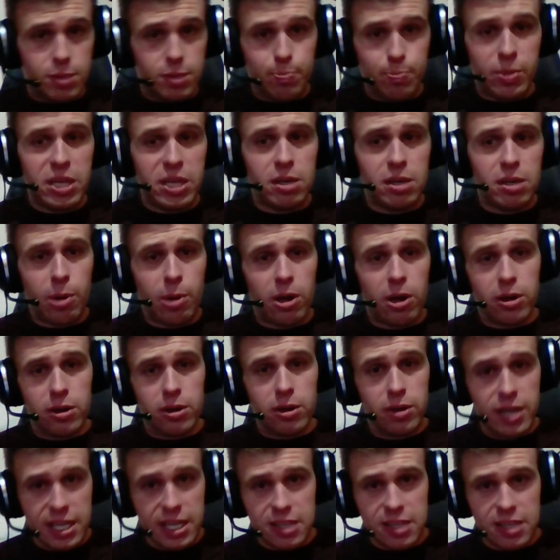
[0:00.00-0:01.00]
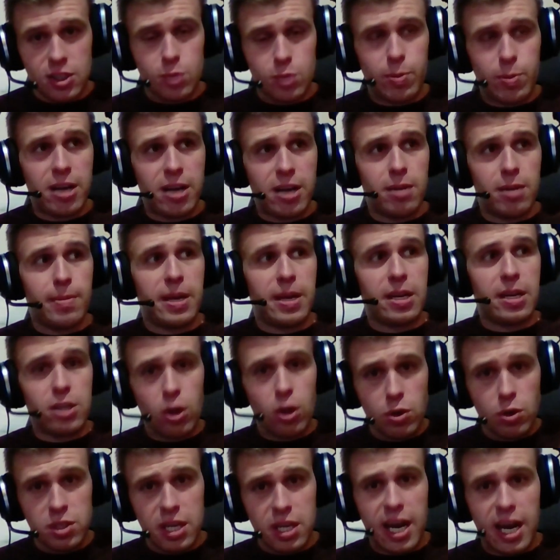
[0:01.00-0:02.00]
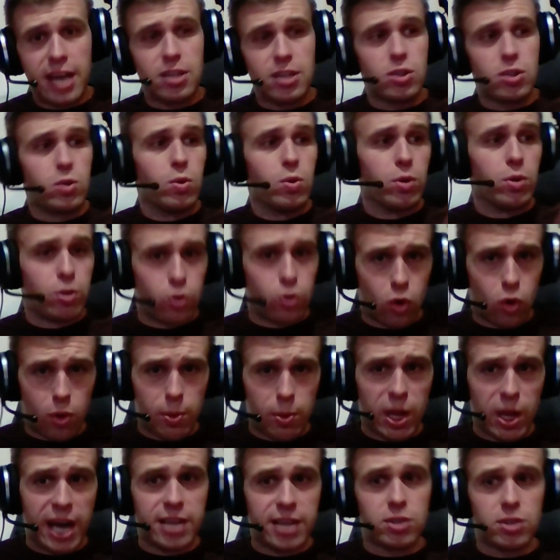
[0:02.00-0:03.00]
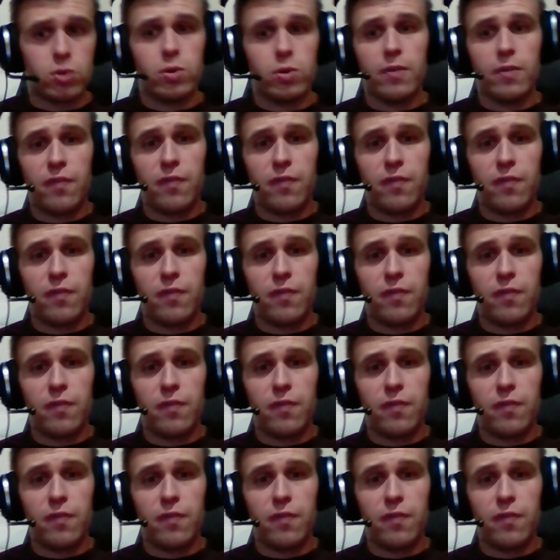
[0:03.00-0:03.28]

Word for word: Peter Parker is Spider Man, goes to high school, normal high school.